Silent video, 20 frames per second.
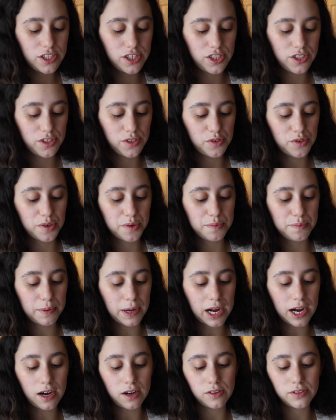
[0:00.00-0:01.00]
to you
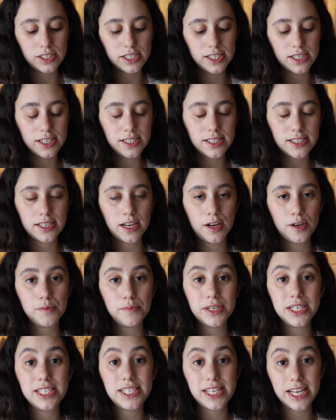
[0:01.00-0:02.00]
about
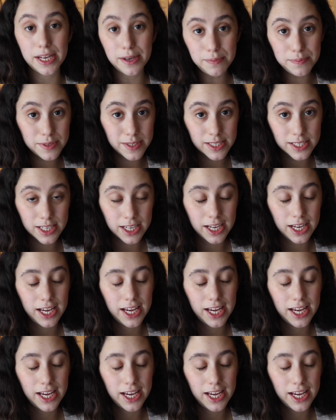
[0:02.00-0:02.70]
some tips